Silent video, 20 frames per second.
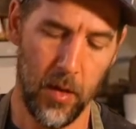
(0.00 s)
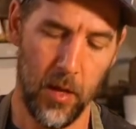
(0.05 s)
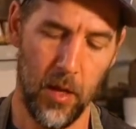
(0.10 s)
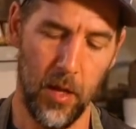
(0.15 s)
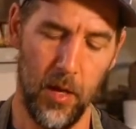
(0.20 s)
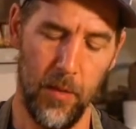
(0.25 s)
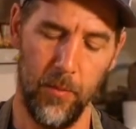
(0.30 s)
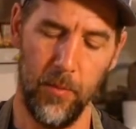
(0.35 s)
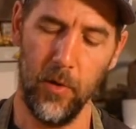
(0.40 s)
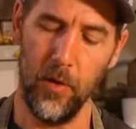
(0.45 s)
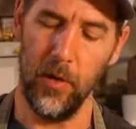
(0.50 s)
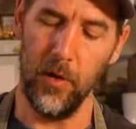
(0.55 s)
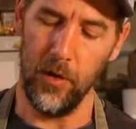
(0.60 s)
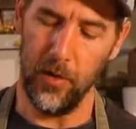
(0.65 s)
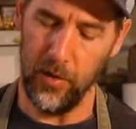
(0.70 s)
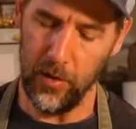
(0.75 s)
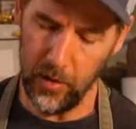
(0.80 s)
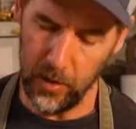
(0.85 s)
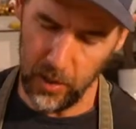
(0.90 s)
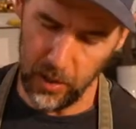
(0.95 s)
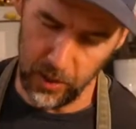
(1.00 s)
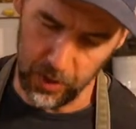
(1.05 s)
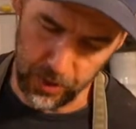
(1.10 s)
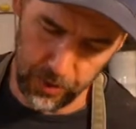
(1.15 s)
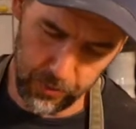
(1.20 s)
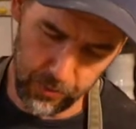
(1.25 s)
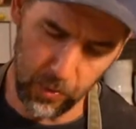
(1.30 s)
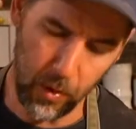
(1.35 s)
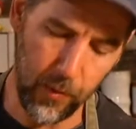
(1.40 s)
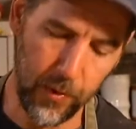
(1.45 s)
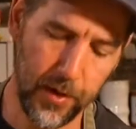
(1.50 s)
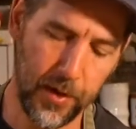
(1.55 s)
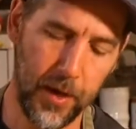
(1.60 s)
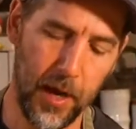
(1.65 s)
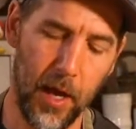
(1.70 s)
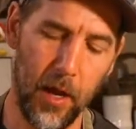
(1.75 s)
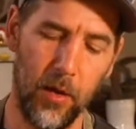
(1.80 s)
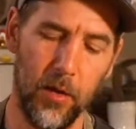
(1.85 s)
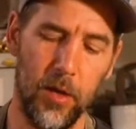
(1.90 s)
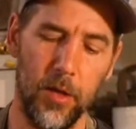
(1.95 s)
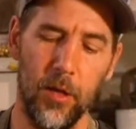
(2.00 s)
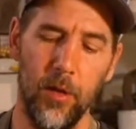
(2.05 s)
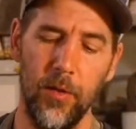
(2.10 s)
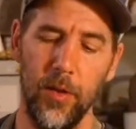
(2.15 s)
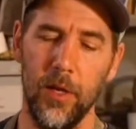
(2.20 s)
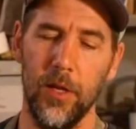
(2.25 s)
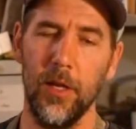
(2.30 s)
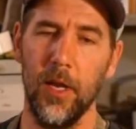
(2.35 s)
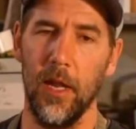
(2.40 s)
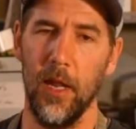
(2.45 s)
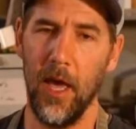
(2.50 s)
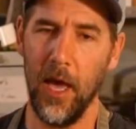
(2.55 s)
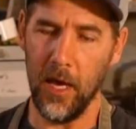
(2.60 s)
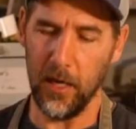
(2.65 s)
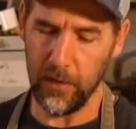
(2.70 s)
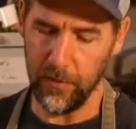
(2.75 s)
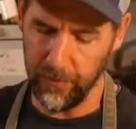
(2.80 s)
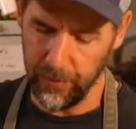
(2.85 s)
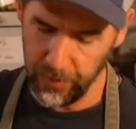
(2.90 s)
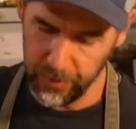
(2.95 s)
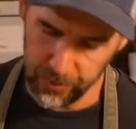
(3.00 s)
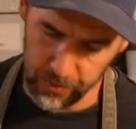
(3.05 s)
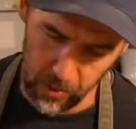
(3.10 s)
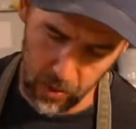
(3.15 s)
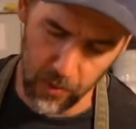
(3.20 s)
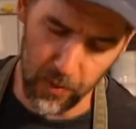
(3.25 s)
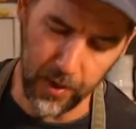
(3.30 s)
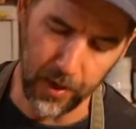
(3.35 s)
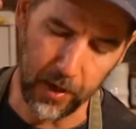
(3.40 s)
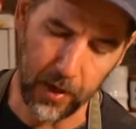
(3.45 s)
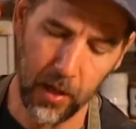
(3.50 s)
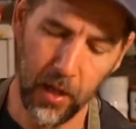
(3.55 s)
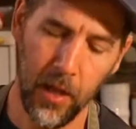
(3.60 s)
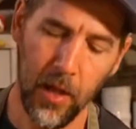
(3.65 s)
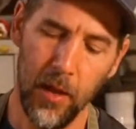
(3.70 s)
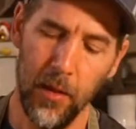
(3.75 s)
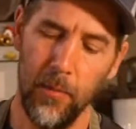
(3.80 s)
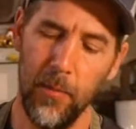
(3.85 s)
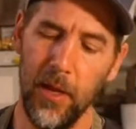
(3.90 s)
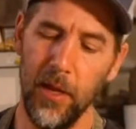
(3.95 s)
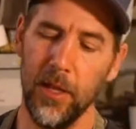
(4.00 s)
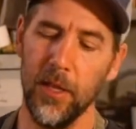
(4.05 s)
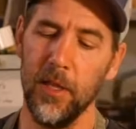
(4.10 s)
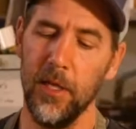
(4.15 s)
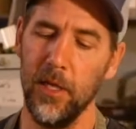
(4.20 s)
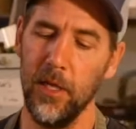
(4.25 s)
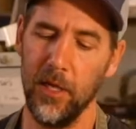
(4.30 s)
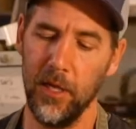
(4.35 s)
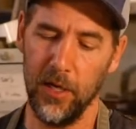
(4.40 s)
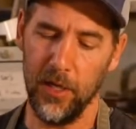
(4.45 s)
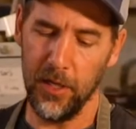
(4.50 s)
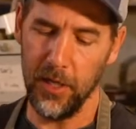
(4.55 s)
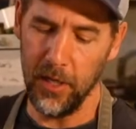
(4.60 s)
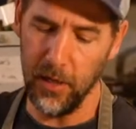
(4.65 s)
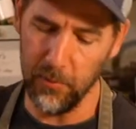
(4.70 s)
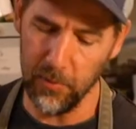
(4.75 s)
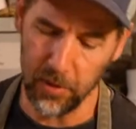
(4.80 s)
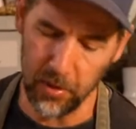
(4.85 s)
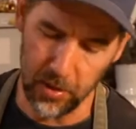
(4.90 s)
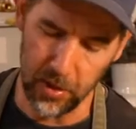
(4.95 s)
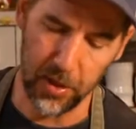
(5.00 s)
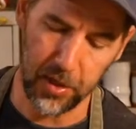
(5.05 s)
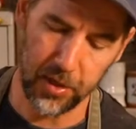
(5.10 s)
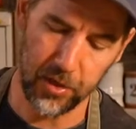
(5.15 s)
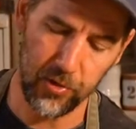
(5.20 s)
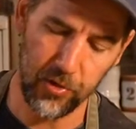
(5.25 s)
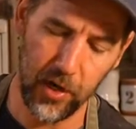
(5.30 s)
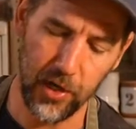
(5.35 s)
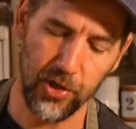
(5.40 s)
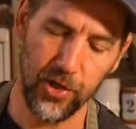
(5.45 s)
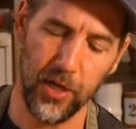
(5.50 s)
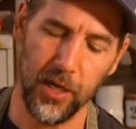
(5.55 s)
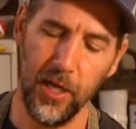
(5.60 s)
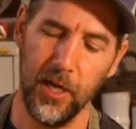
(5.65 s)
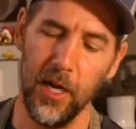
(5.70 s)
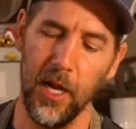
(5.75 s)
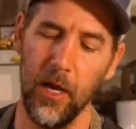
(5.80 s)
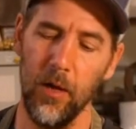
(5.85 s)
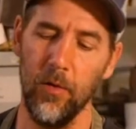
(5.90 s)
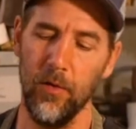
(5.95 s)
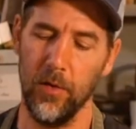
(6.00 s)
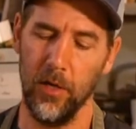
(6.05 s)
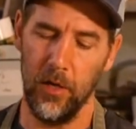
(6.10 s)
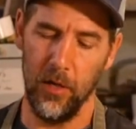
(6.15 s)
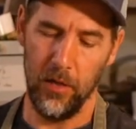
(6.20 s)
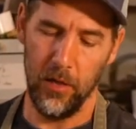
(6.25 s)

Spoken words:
and I'm going to kind of throw it down. So this act of throwing, basically you can see I'm sort of stretching it out.